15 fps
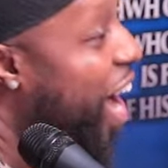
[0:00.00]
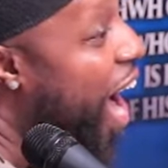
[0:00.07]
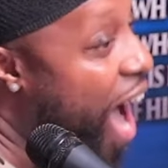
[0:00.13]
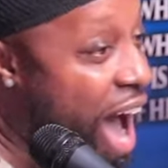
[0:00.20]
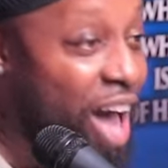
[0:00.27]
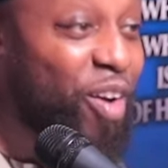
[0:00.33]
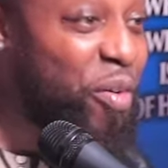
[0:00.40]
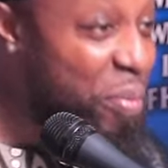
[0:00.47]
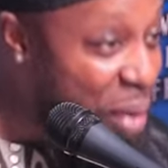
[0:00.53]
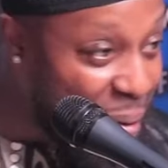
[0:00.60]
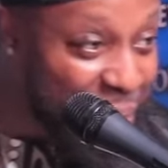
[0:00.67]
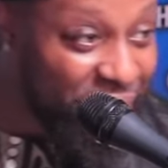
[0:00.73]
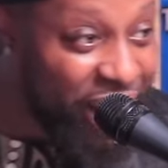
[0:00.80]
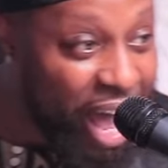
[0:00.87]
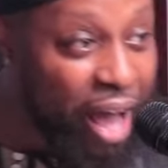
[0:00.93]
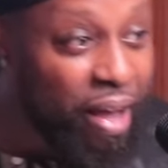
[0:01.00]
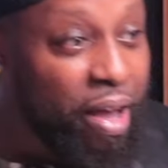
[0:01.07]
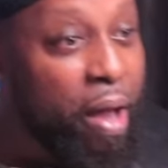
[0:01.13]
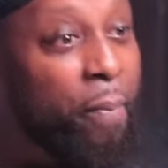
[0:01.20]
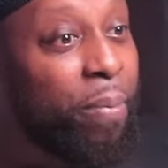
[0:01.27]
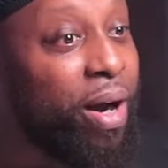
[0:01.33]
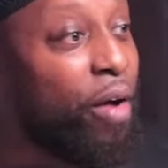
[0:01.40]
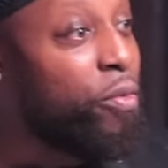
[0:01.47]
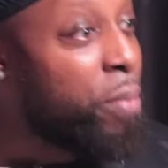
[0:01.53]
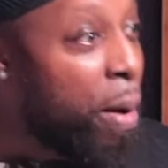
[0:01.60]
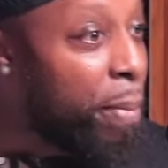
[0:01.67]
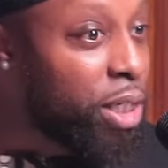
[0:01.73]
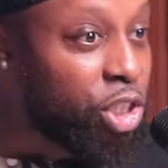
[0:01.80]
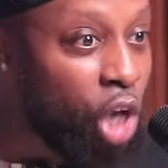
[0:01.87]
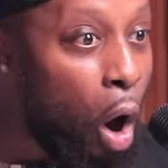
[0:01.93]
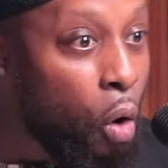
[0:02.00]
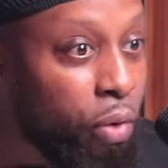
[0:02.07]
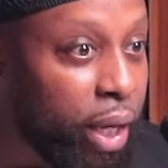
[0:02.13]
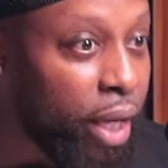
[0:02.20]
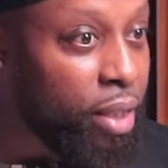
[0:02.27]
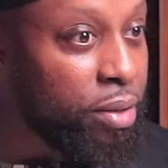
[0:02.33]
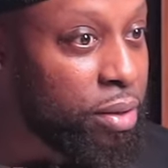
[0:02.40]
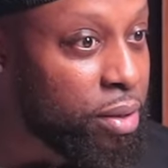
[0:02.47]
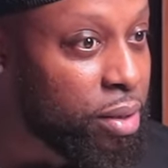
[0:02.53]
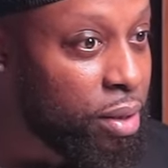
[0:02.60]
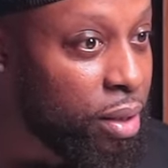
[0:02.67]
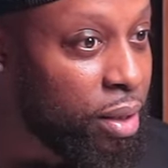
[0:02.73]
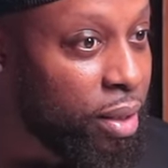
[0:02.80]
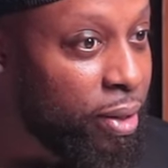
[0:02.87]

I don't remember that. But I remember tokens.